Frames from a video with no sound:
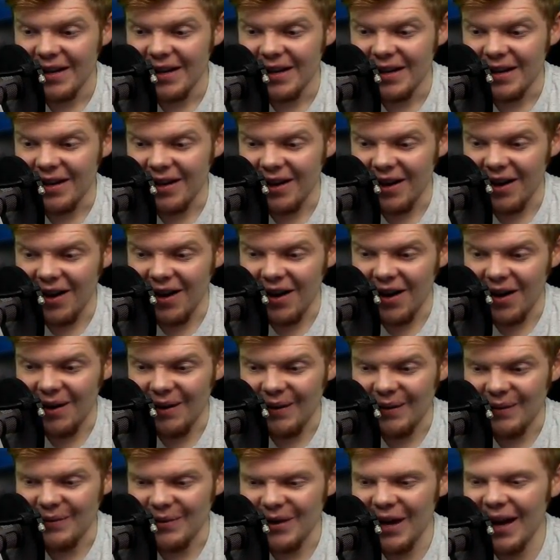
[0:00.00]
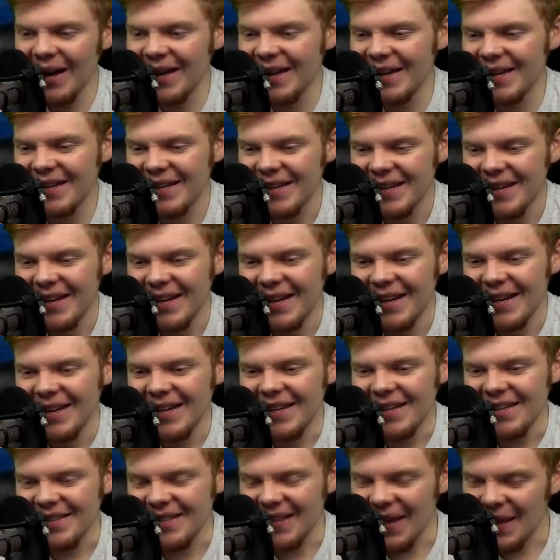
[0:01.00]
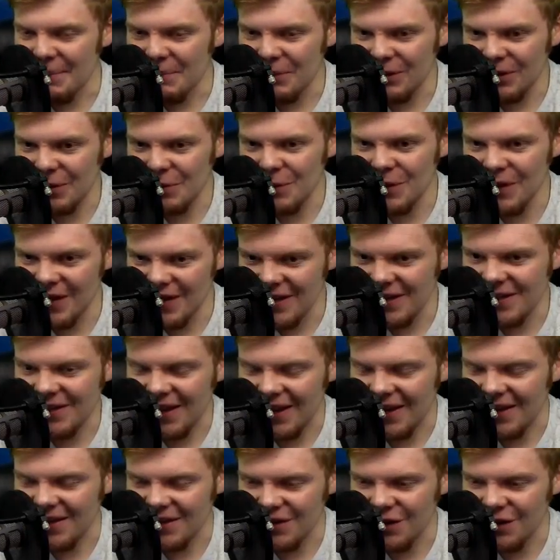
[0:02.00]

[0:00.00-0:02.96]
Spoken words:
they put them in these like,